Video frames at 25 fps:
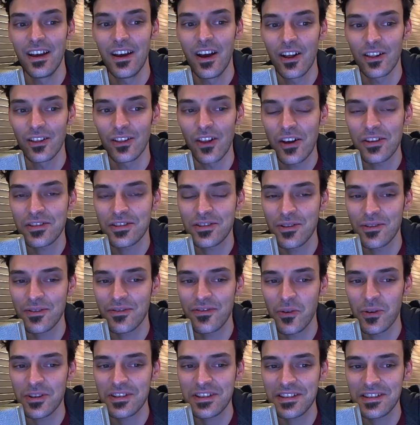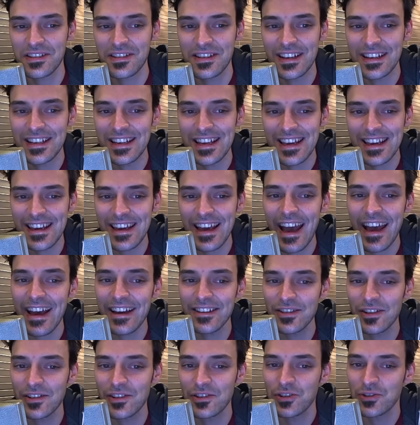Lawsuit forces the DEA
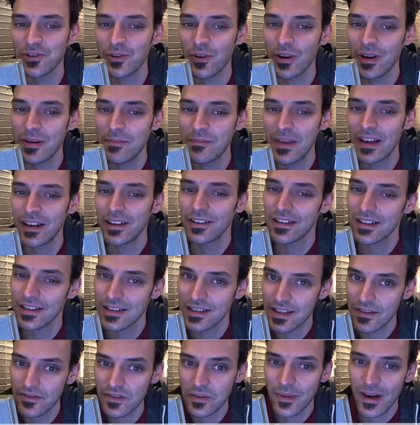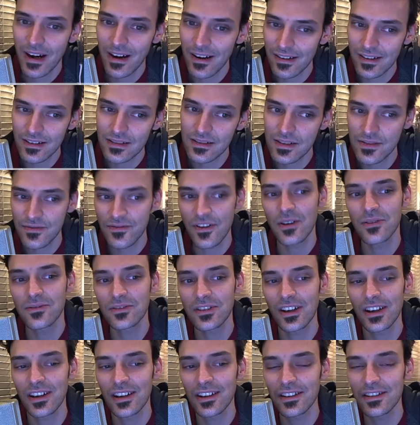to destroy millions of Americans' phone
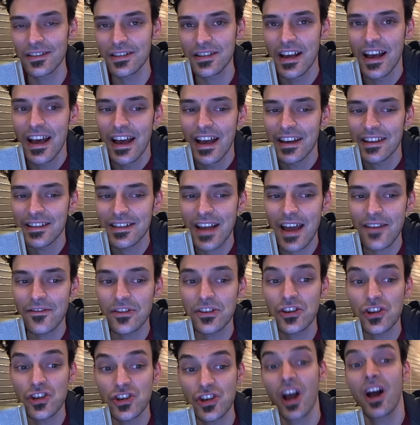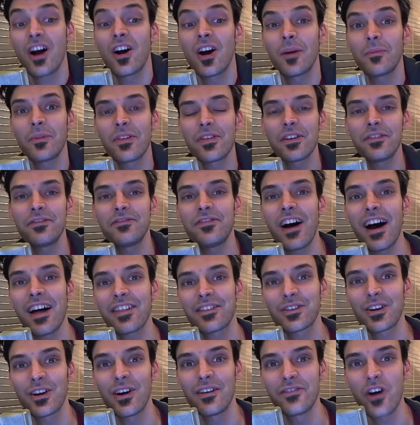calls. David Shaum, the
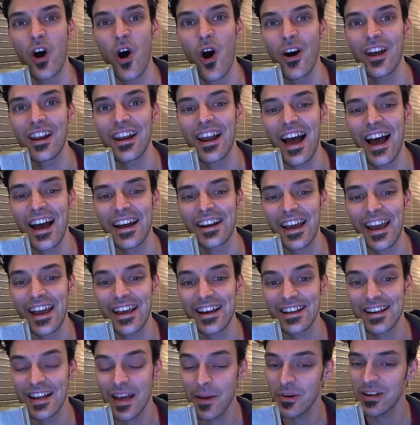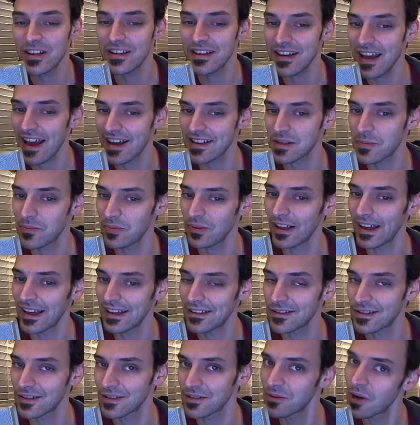father of online anonymity, has a
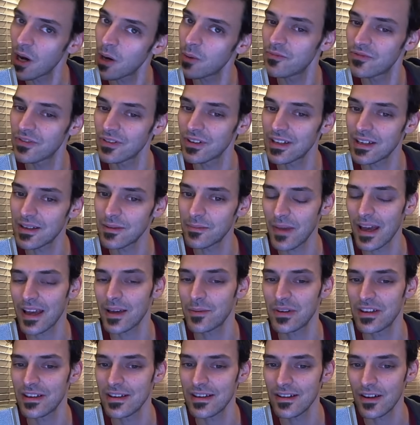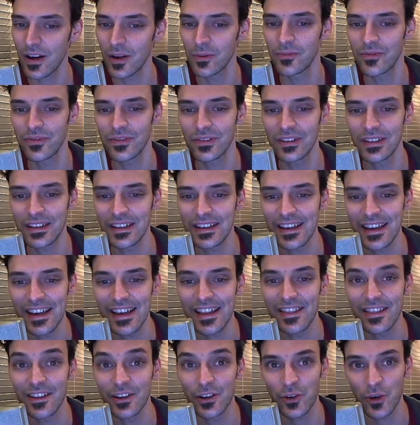plan to hopefully
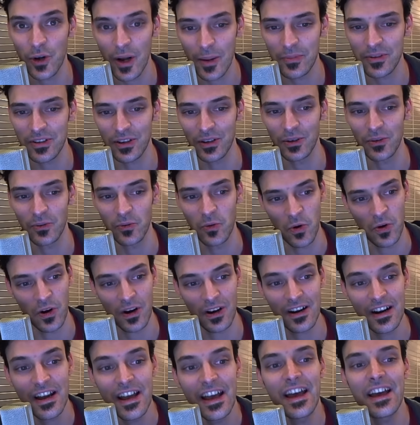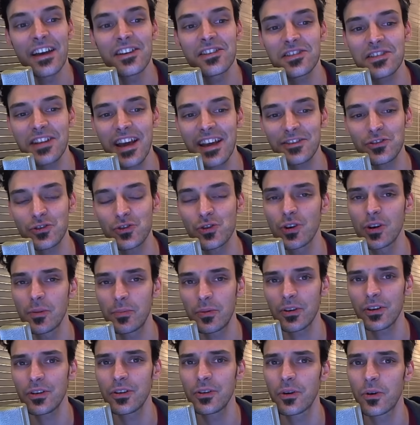end the crypto war. State
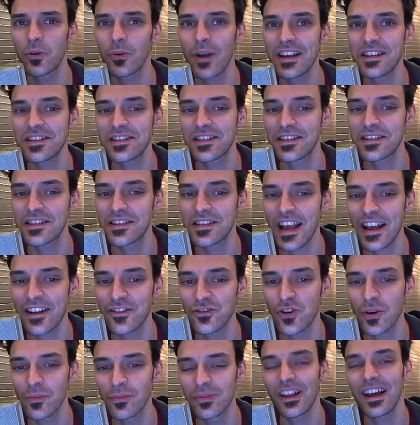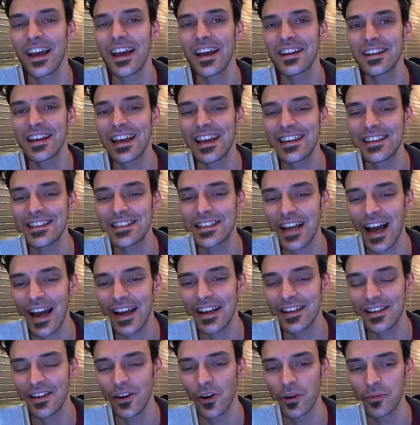trooper who arrested Sandra Bland
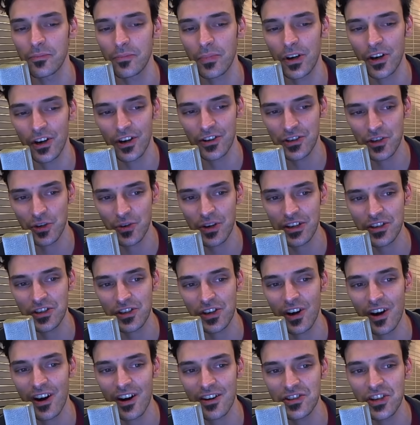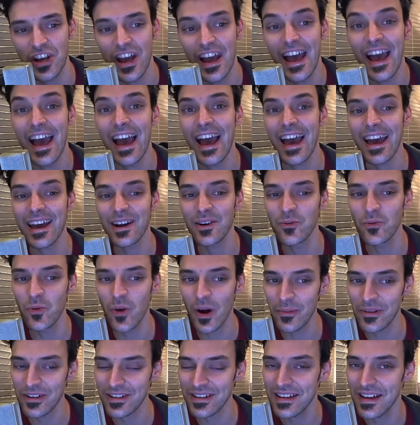indicted on perjury charge, and a
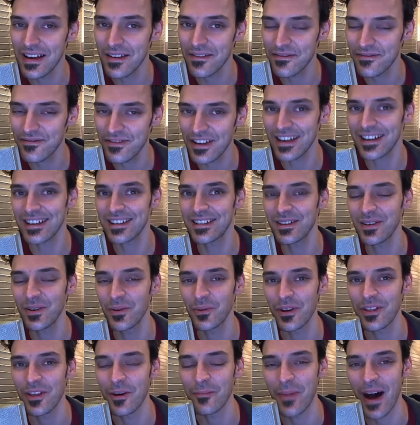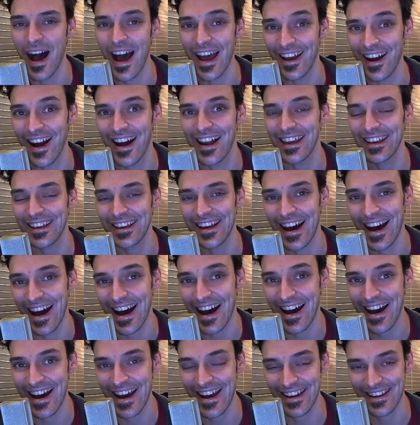woman fitted with a bionic
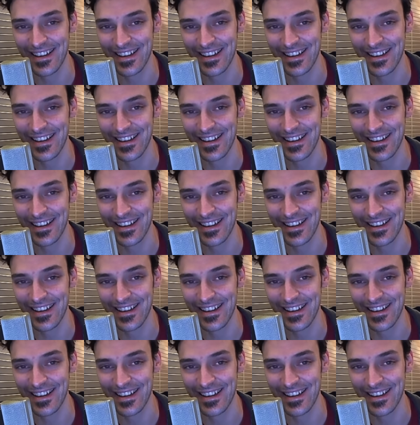eye.